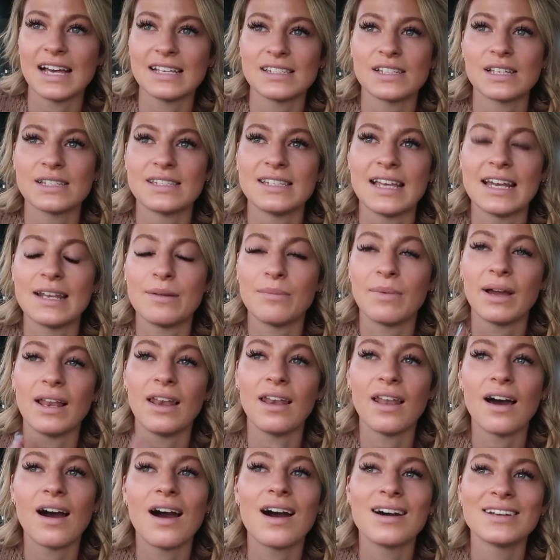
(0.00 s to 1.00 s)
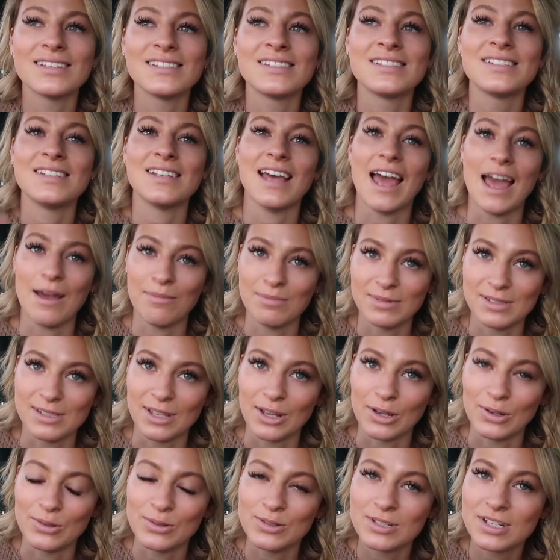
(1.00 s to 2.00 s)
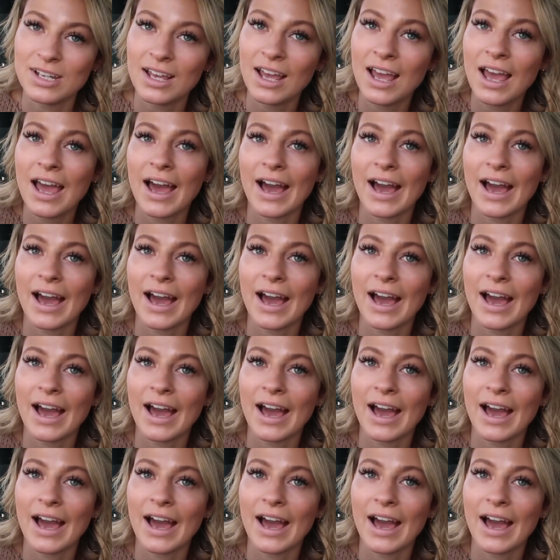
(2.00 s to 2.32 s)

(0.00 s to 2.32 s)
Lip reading: As I said in my last episode,